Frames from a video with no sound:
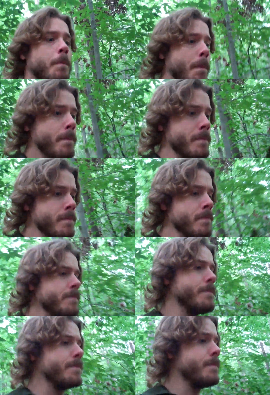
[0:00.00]

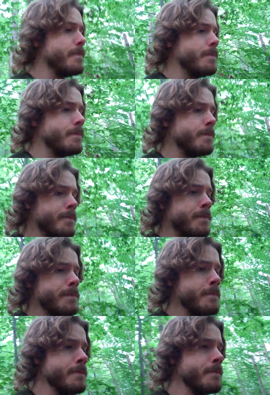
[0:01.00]

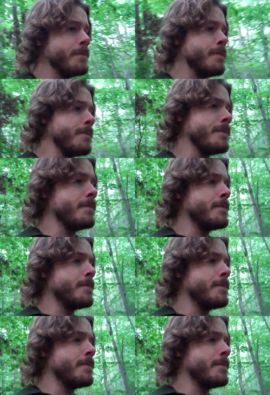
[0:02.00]
Nobody speaks.